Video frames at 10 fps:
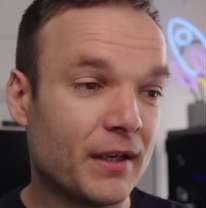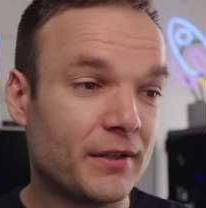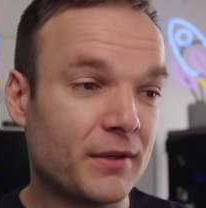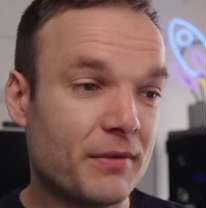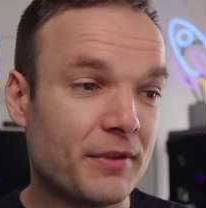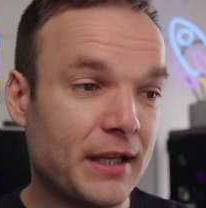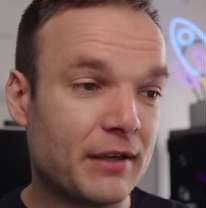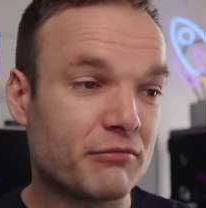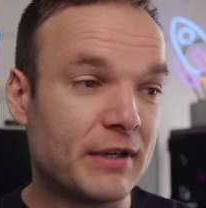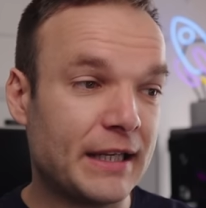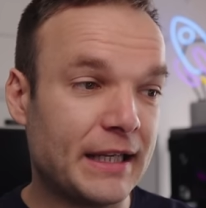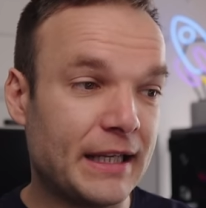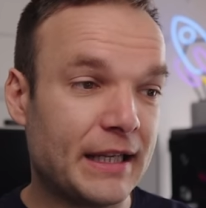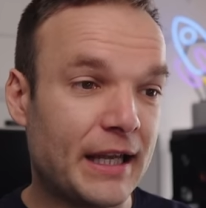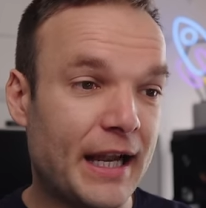I don't think
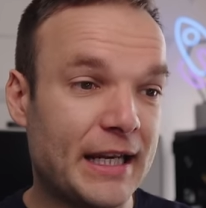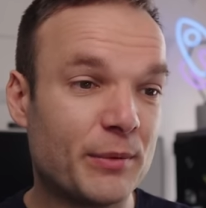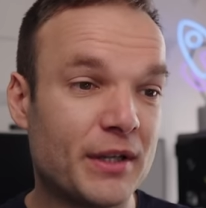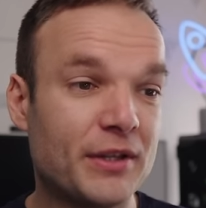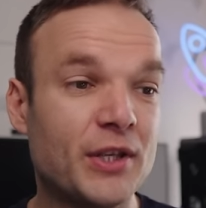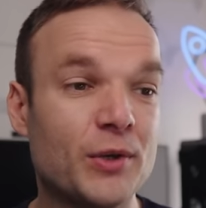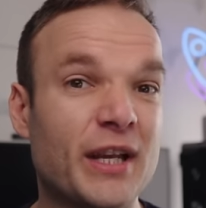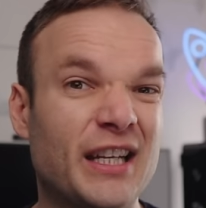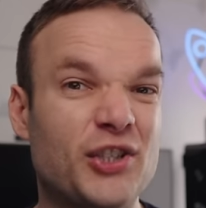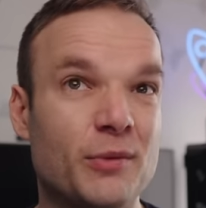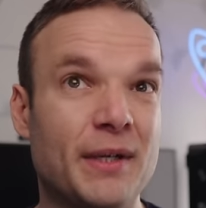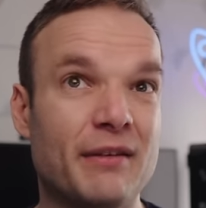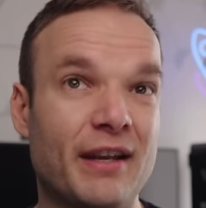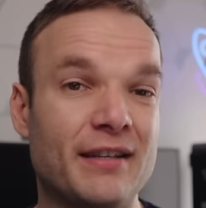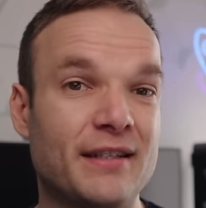really anyone in the UK should be
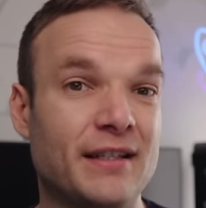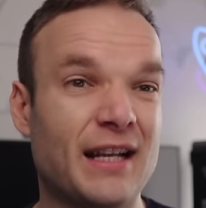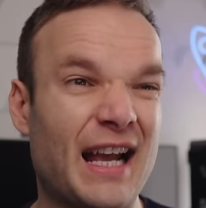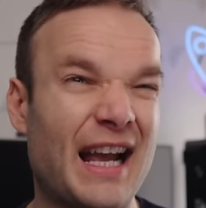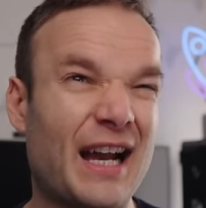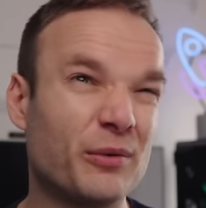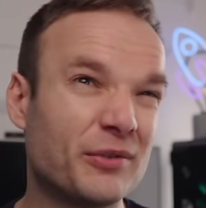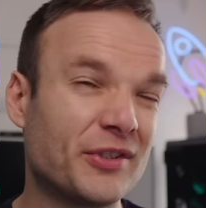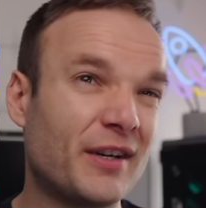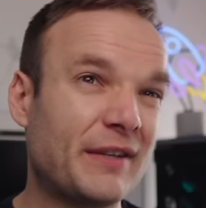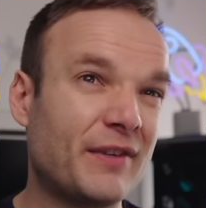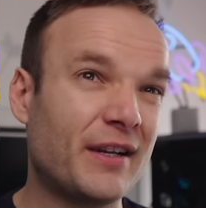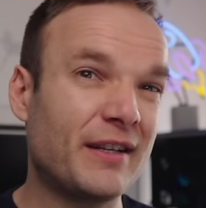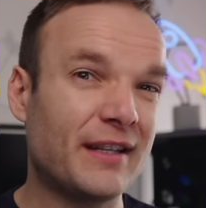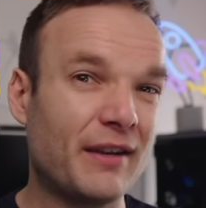investing outside of an
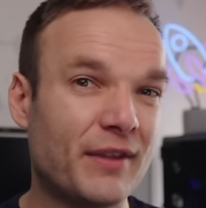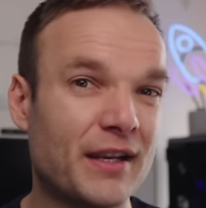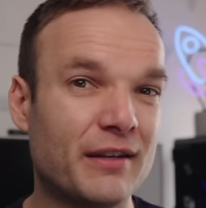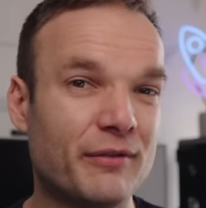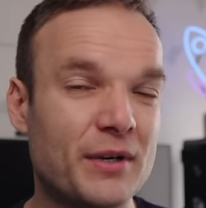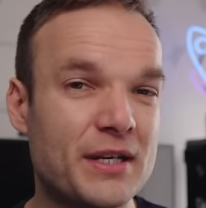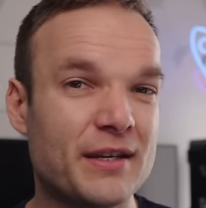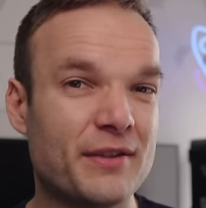ISA if they can avoid it.